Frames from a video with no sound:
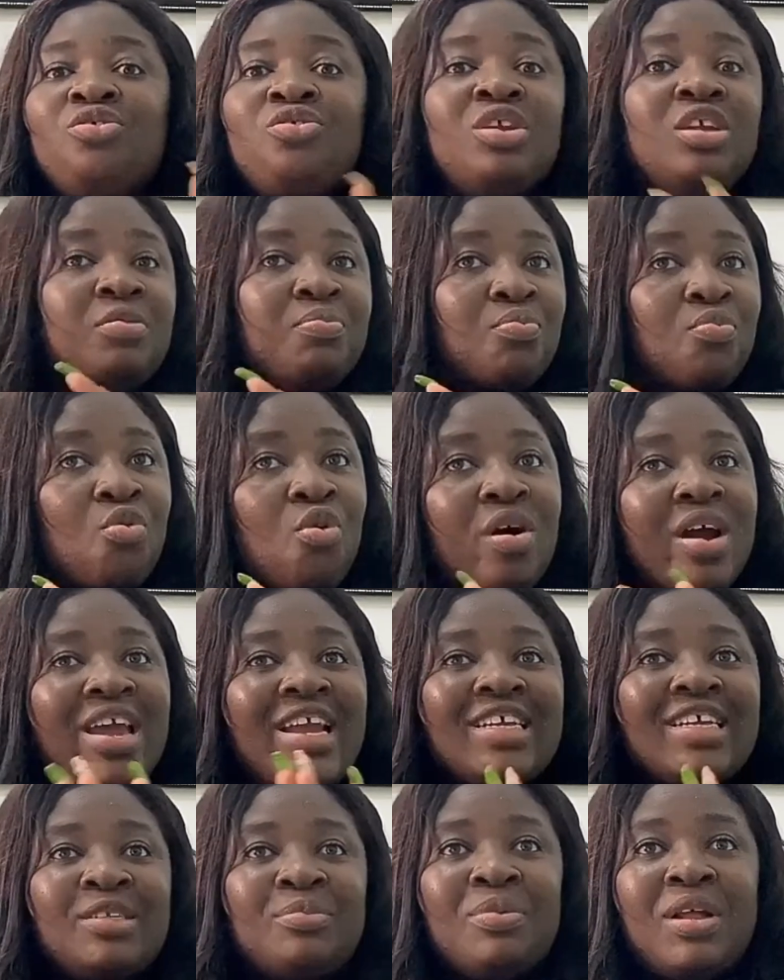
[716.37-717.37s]
you need more
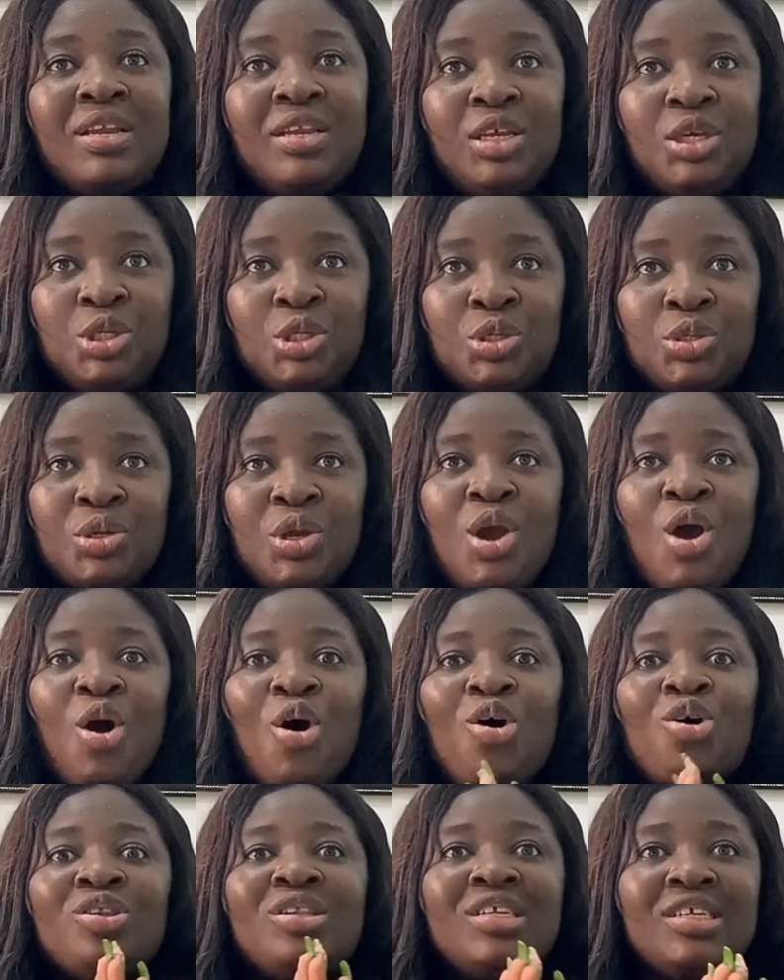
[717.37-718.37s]
explanation
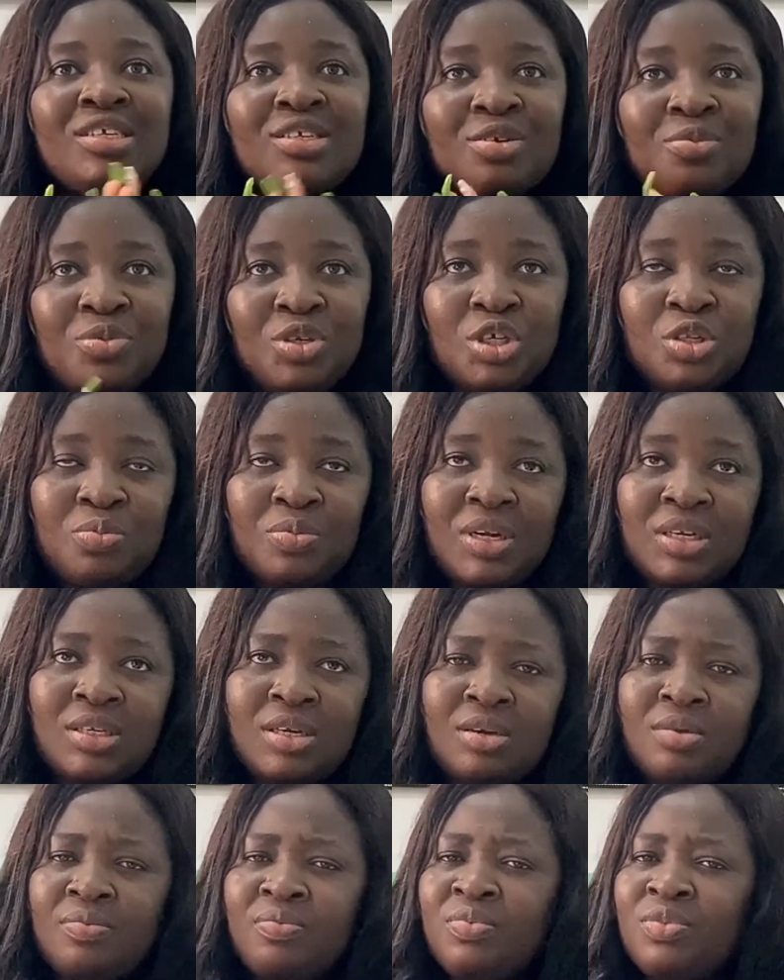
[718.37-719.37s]
on this subject
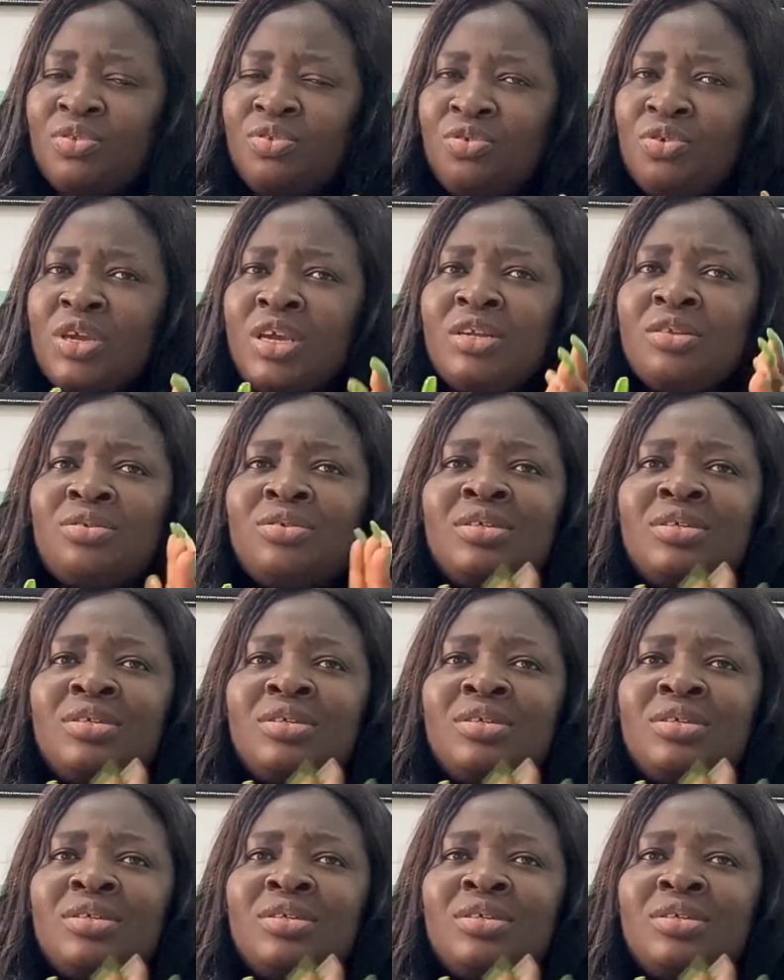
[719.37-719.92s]
matter, you can